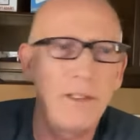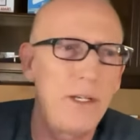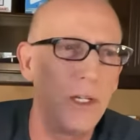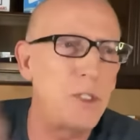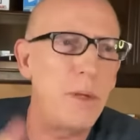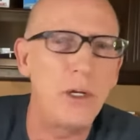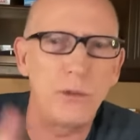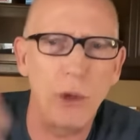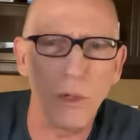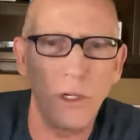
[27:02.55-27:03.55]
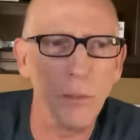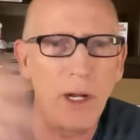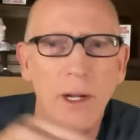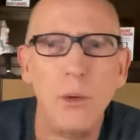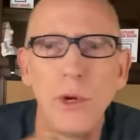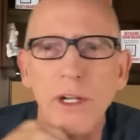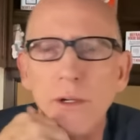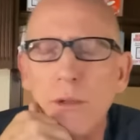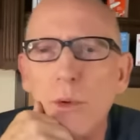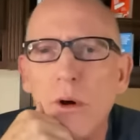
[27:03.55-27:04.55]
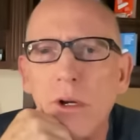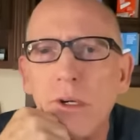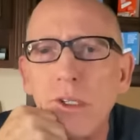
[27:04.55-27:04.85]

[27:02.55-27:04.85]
it's been eroded by wind or water